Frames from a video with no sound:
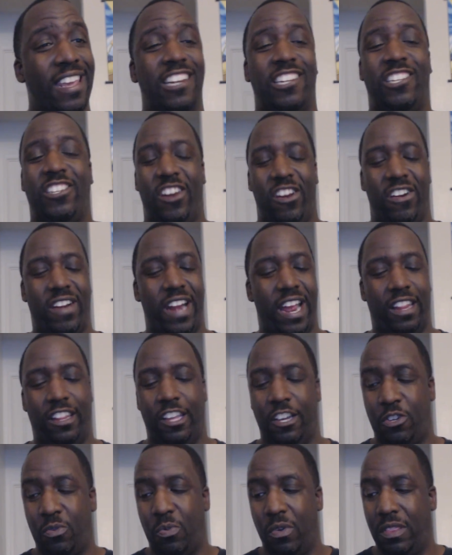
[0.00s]
sharing that
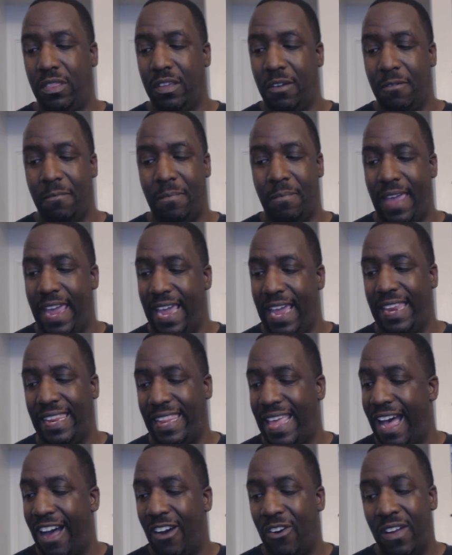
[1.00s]
lunch with them. Man,
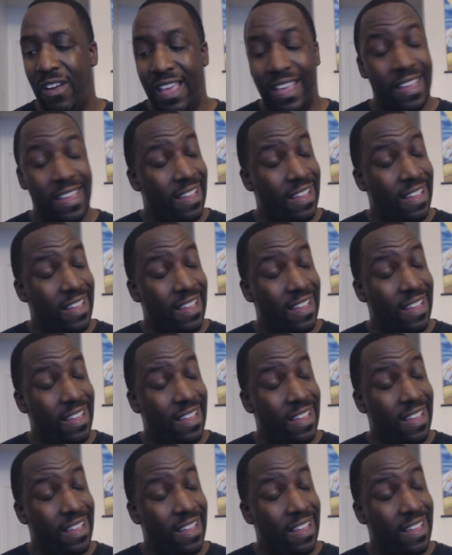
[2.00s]
now,